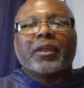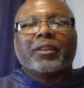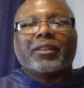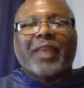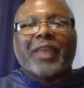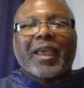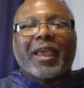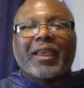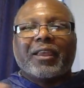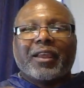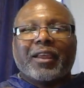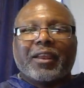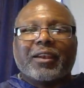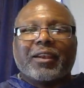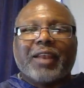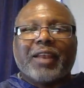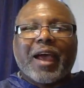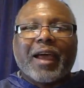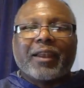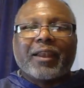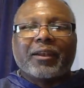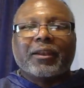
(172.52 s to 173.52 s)
they
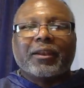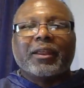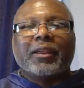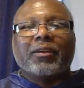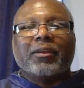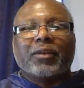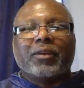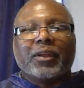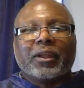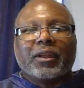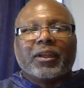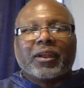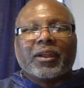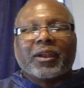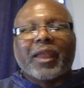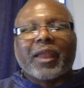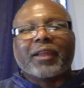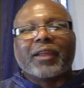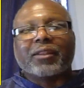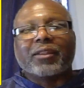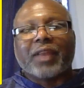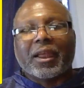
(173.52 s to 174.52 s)
cannot legally
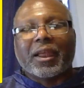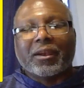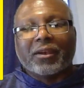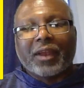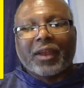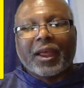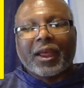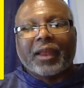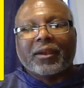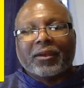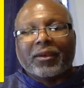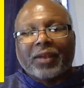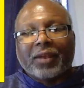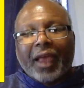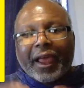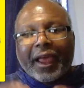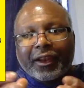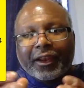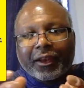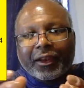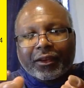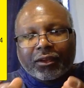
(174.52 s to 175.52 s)
collect that debt.
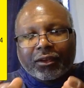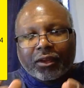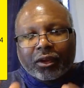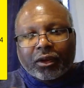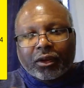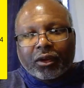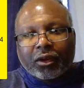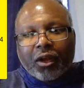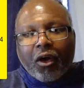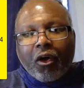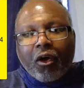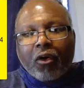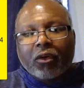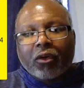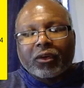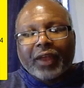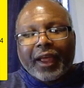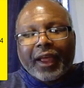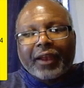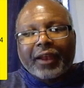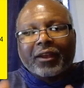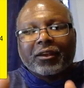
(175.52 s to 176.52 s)
That is the law.
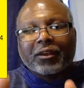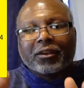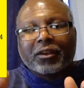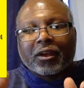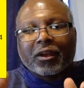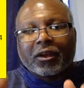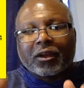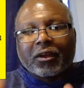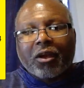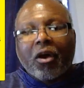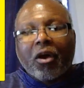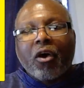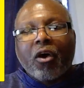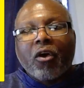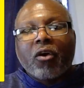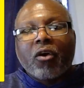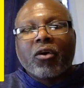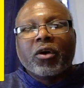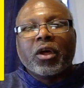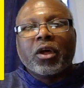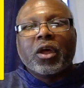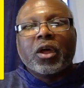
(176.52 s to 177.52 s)
That is the
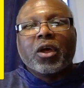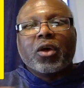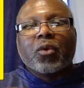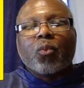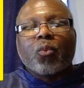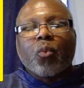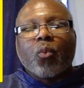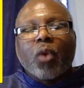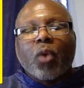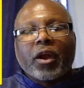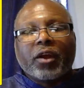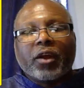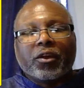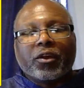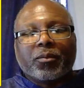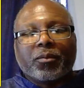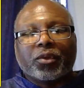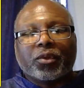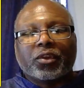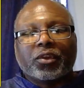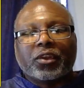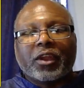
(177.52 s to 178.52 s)
law
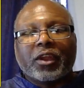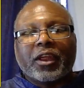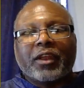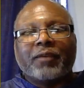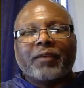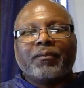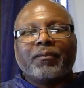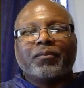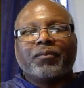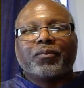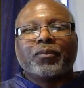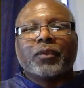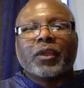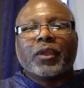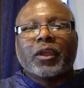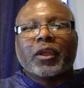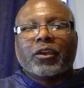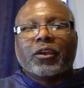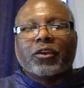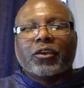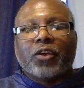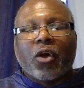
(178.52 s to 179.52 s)
100%.
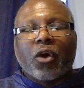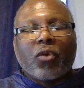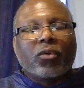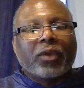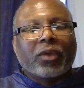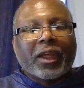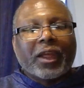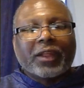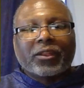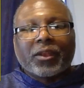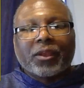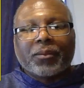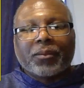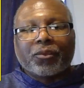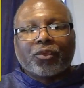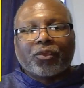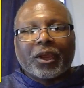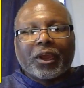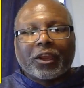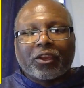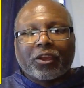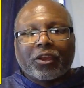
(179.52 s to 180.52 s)
Don't let them
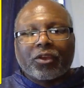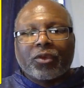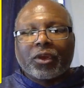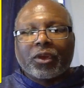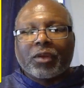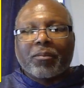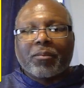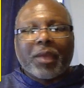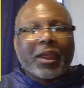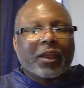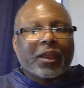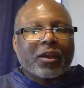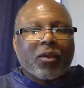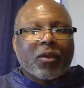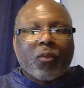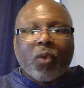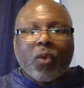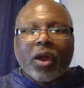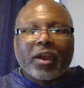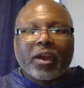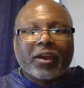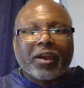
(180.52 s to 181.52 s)
trick you into making a
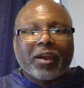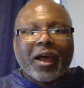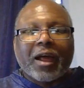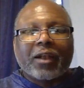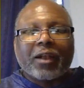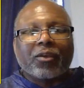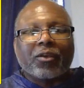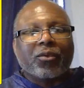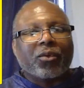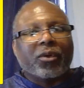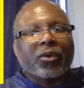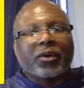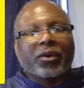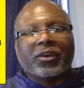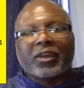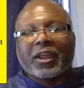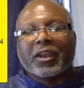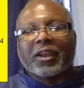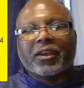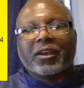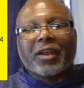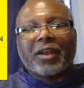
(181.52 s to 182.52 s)
$1 or a
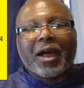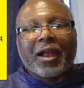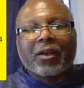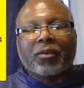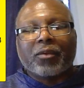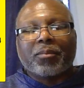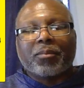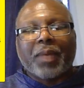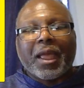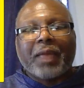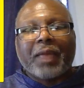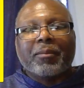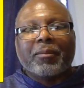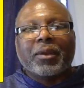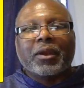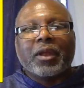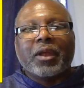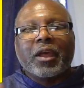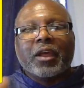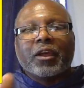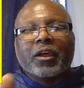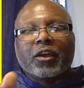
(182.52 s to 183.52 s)
$10
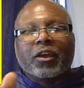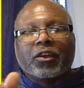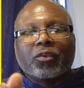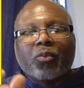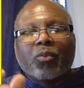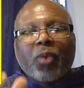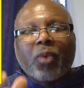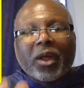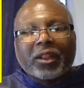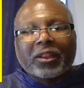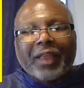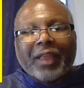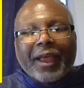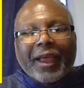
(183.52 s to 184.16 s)
payment, because what